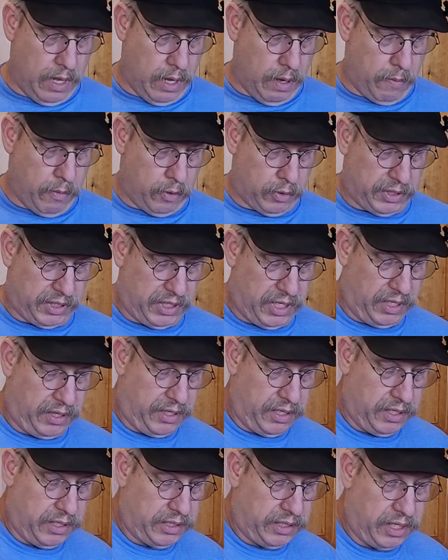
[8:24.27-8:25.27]
I'm gonna
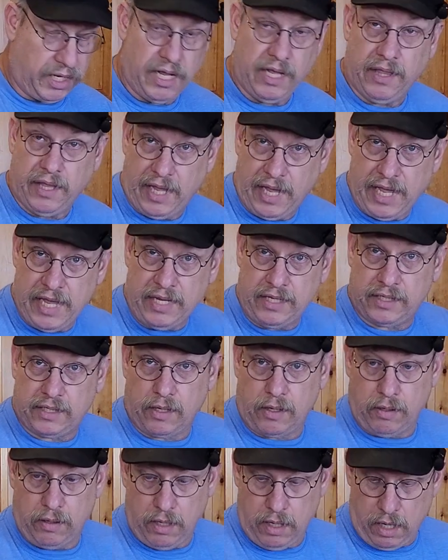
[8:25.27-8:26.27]
set this, again, the heat's
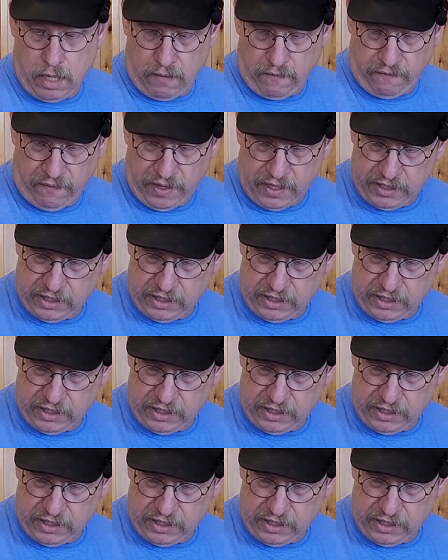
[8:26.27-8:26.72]
turned off.